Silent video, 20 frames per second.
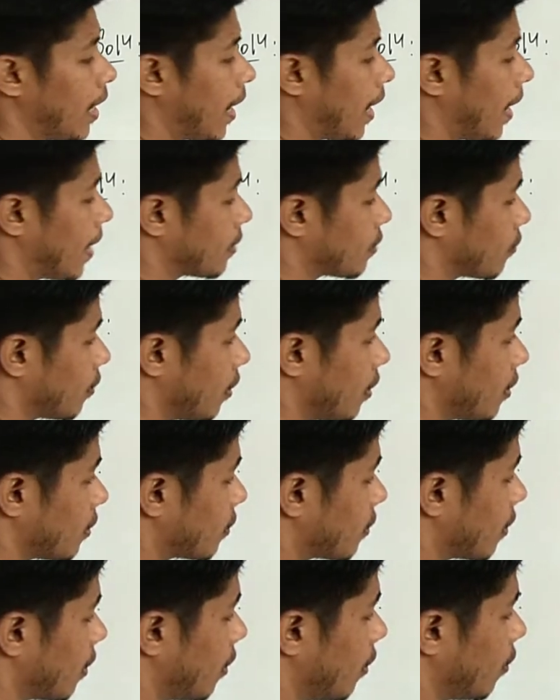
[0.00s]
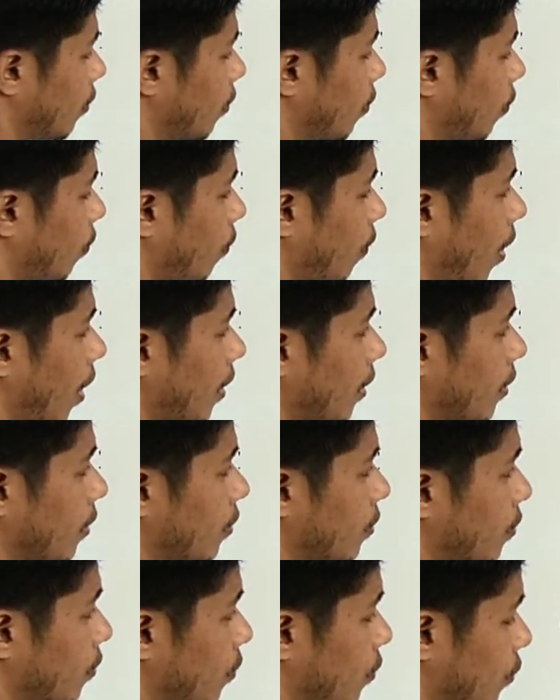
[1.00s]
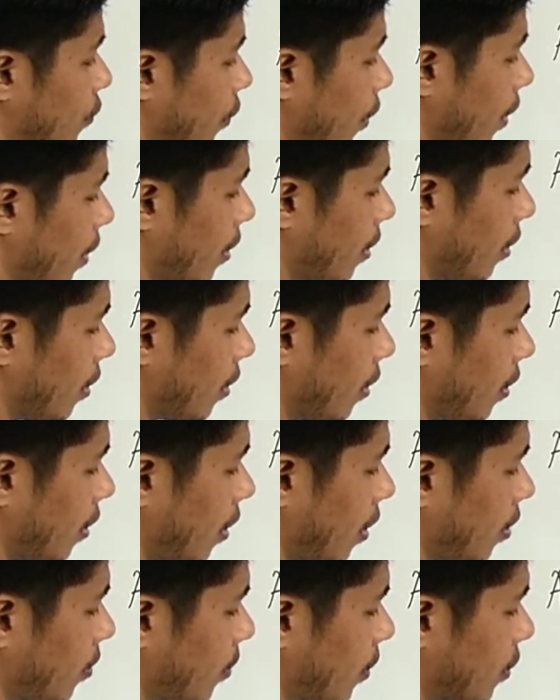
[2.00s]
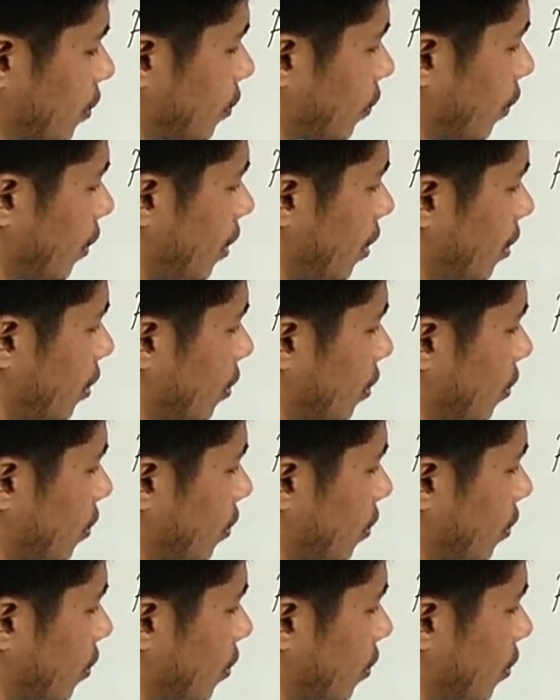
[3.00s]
As well as here 1 into 3, that means 3,